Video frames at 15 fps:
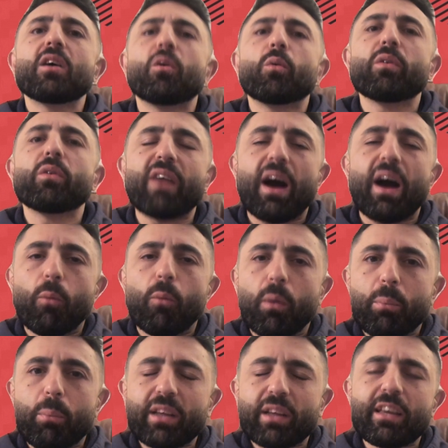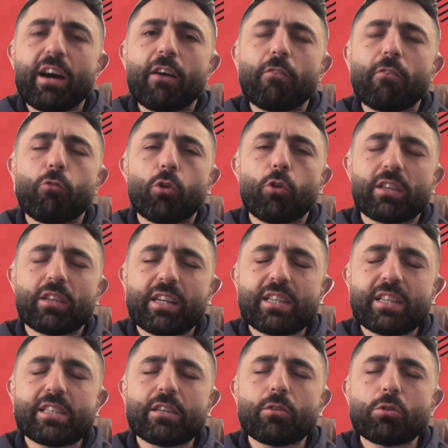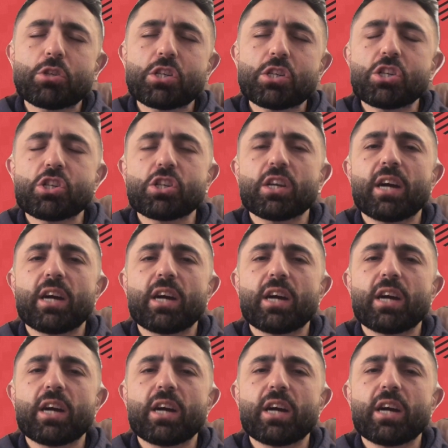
we've got one picked out for tonight's negotiation